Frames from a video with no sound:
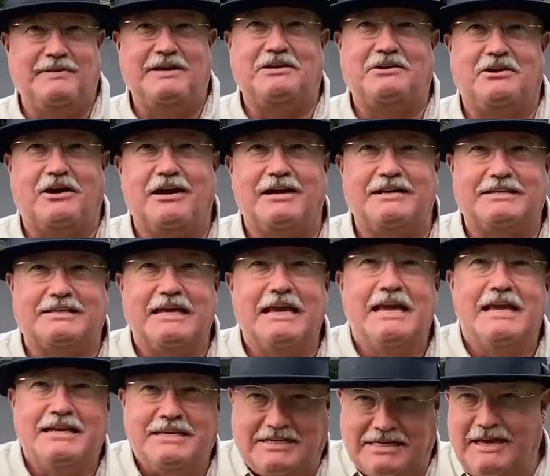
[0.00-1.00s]
Because
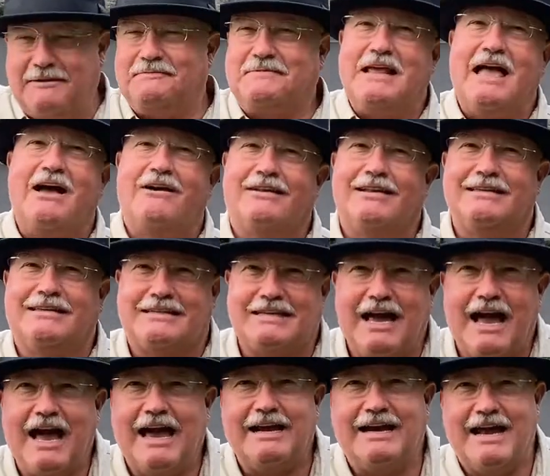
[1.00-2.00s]
deep down
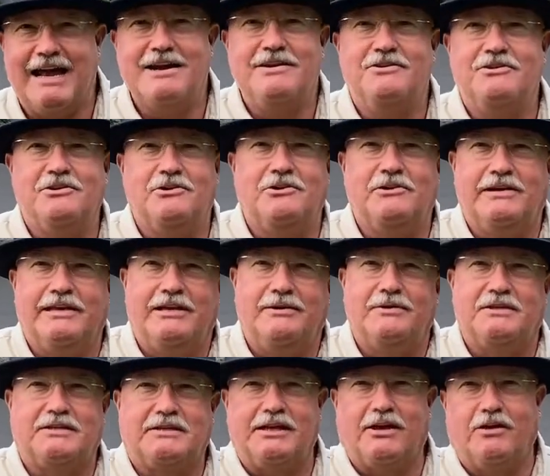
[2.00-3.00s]
inside, I knew he
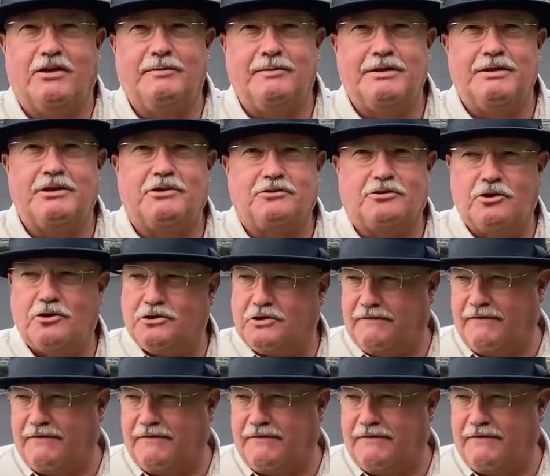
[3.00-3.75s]
was telling me the truth.